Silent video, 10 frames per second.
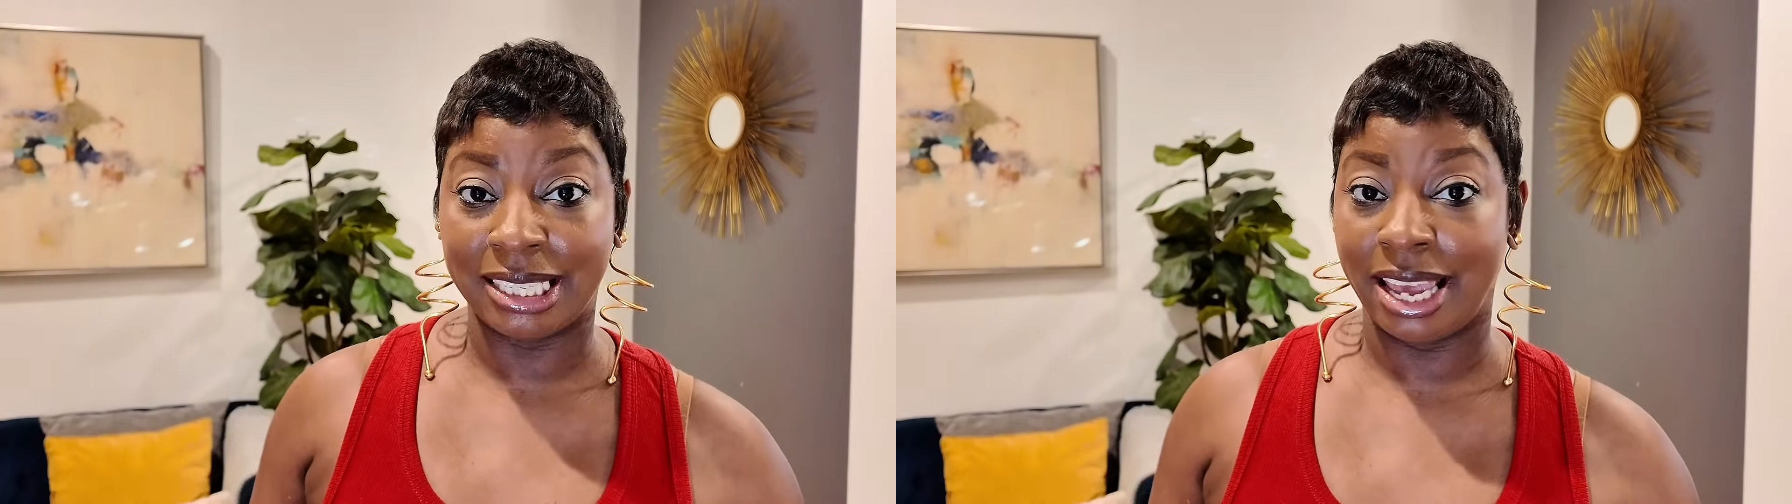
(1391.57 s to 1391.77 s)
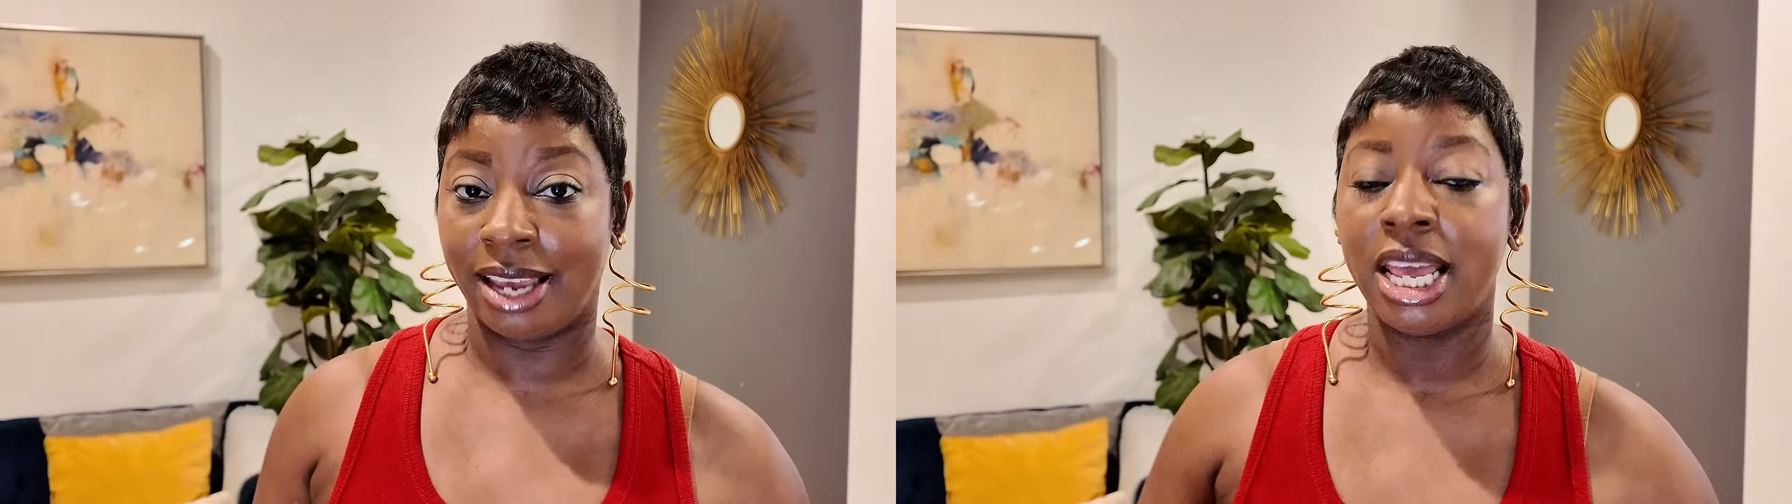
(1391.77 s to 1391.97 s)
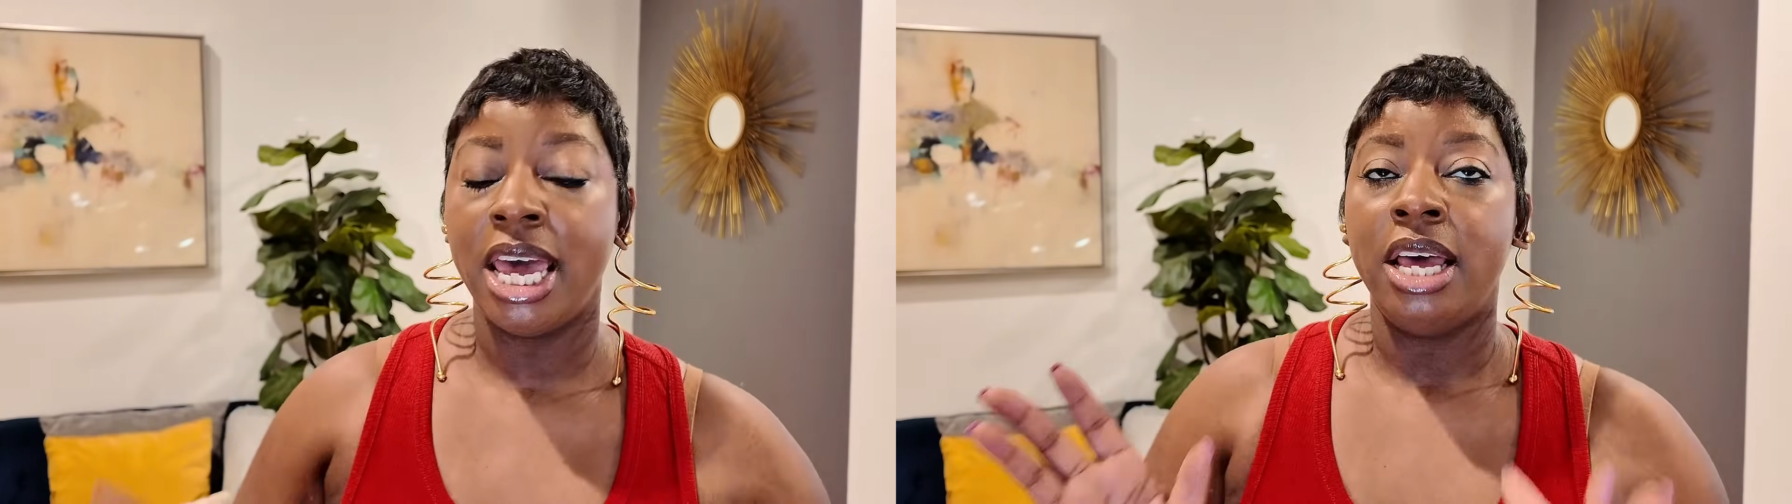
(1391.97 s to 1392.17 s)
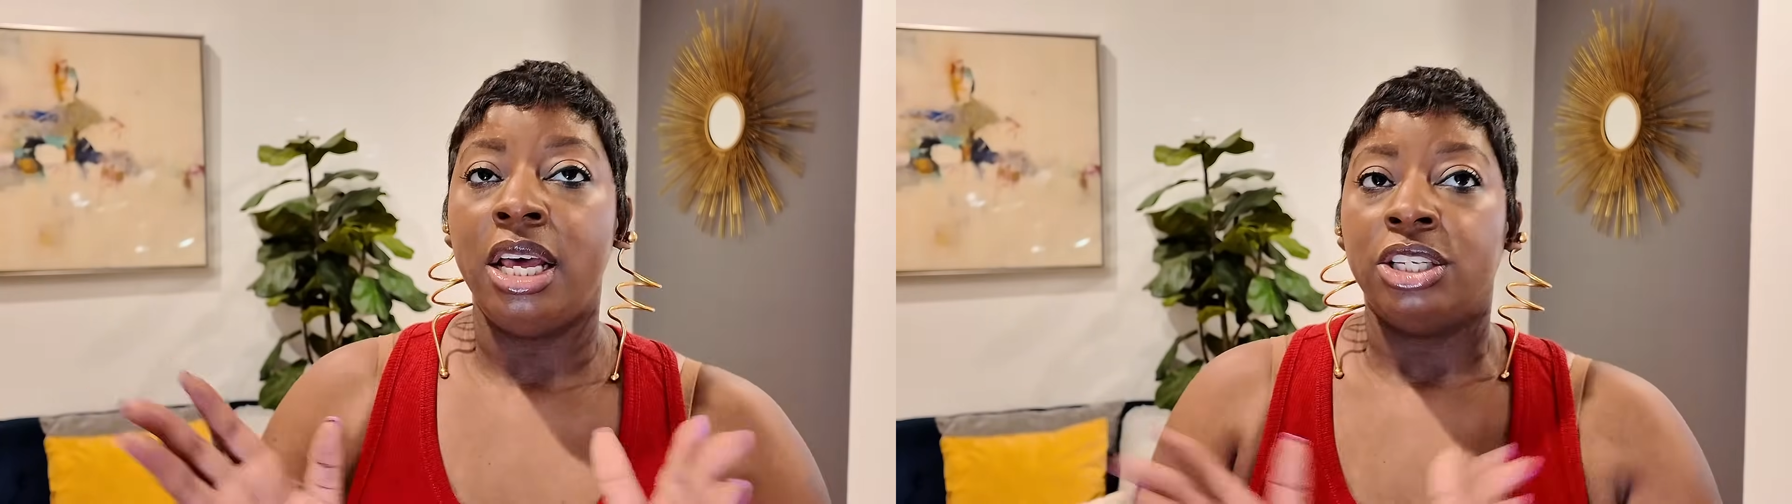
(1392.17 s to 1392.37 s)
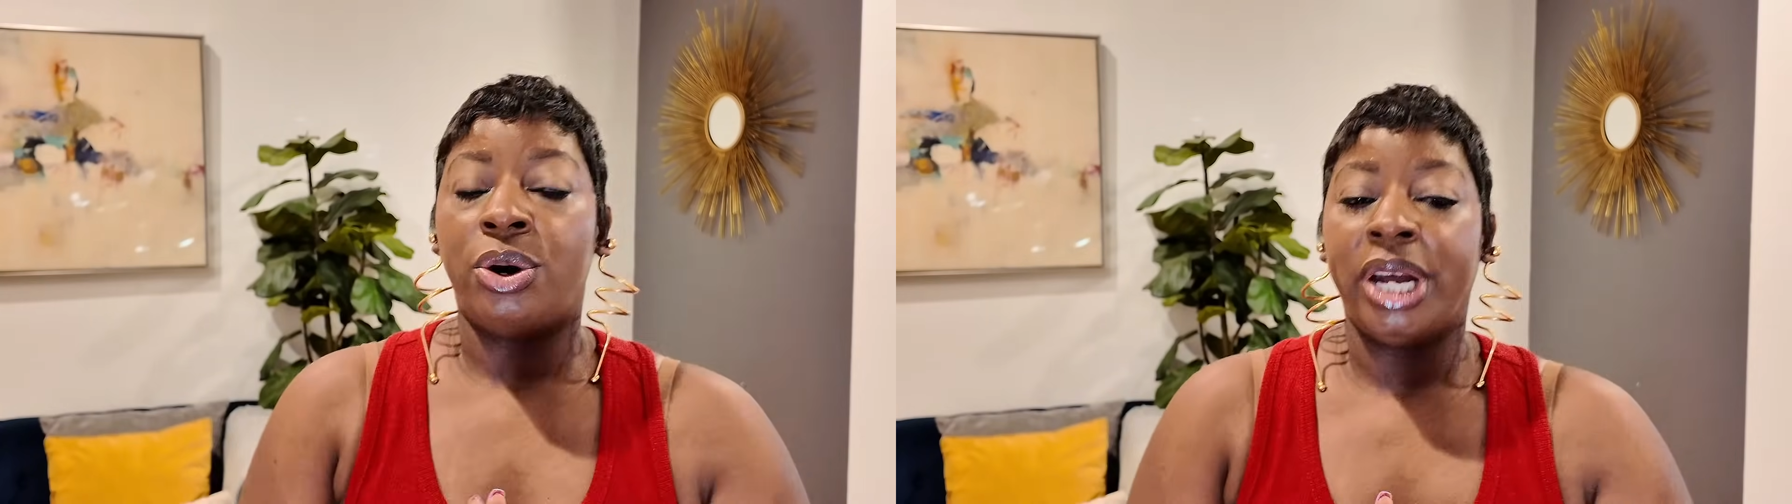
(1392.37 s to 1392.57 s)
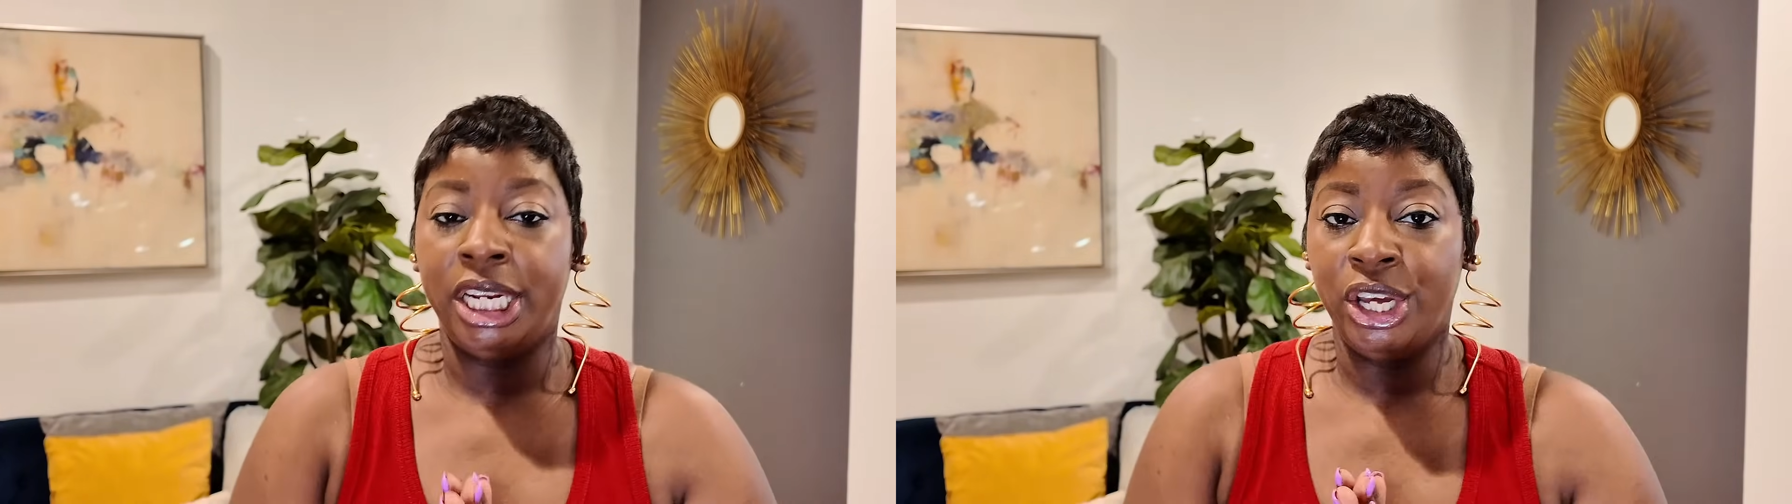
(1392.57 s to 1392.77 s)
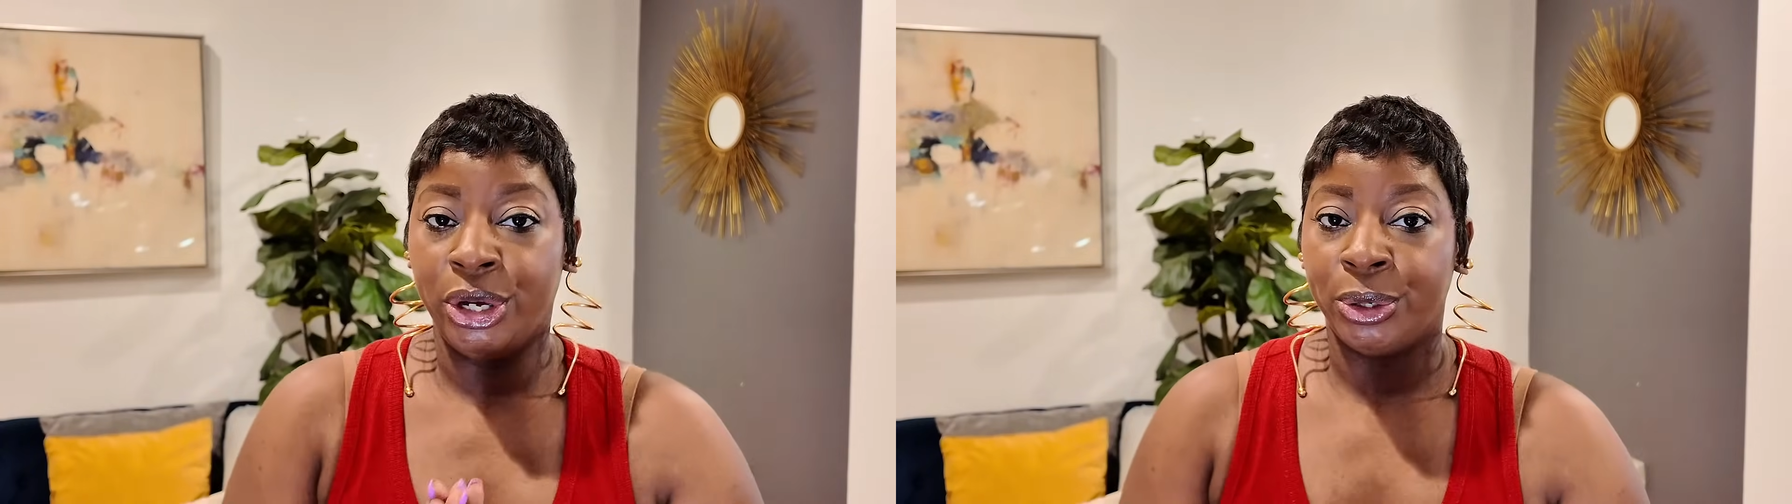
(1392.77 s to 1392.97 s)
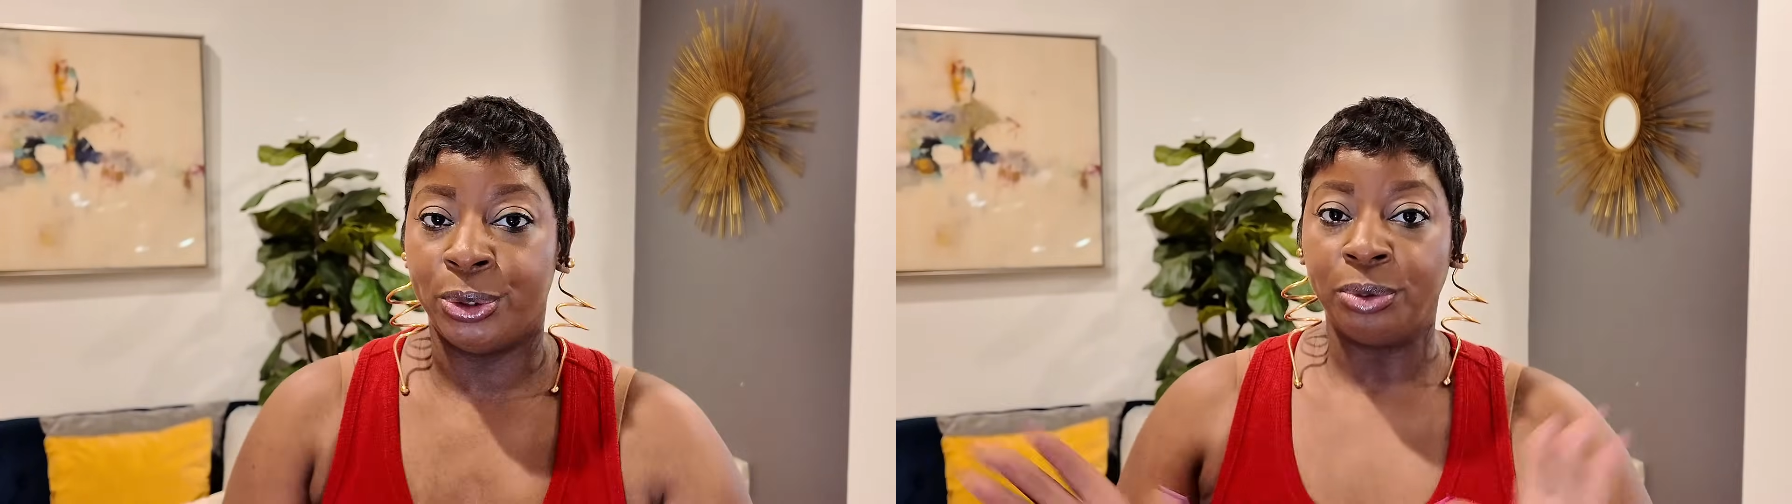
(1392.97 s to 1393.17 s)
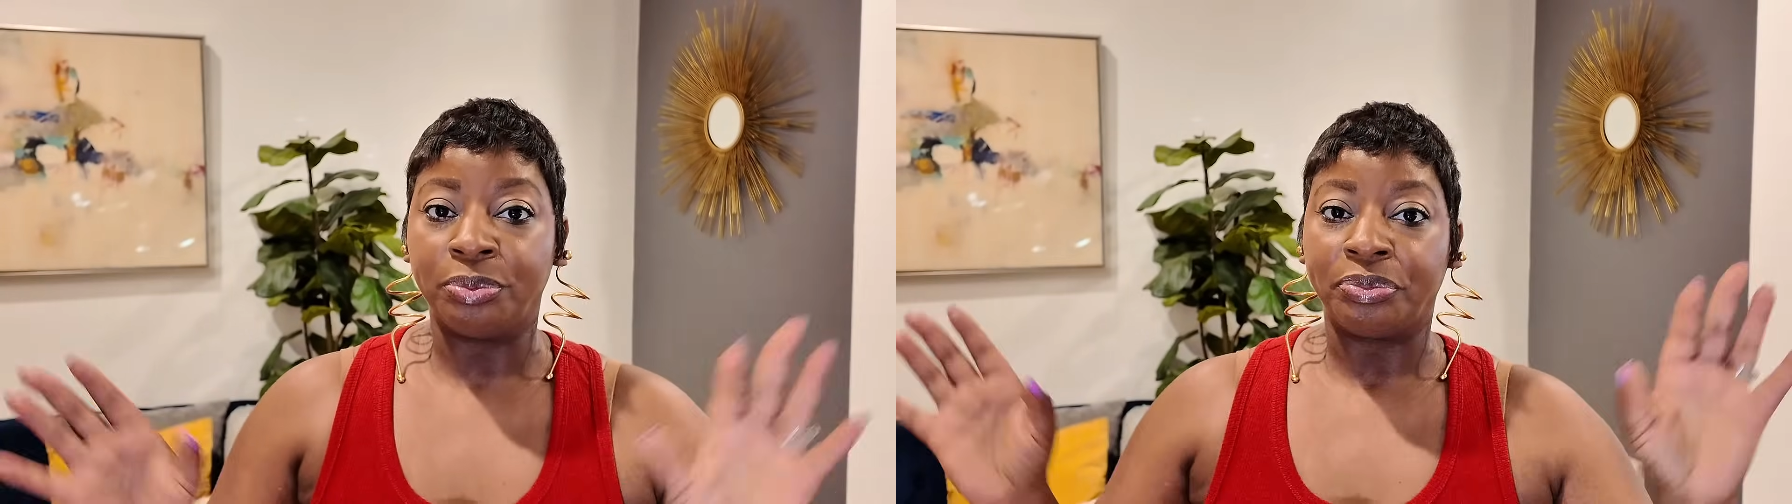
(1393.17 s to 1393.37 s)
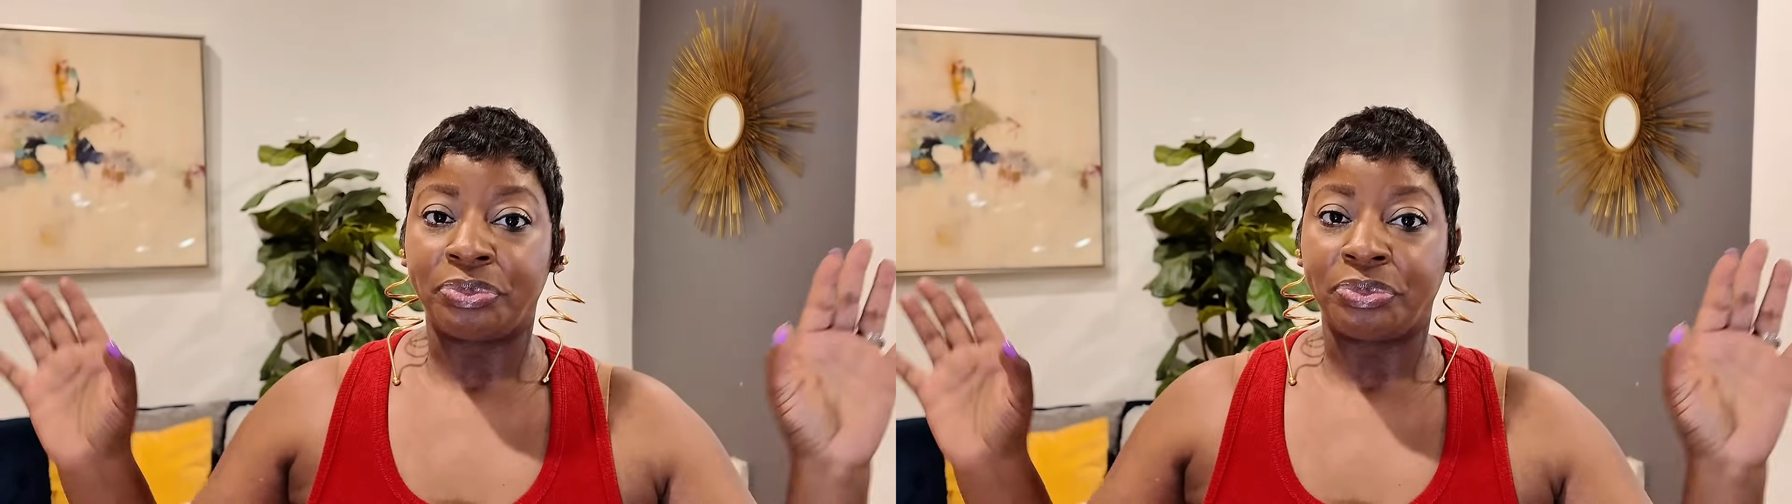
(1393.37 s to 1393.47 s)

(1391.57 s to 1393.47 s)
10. So anywho,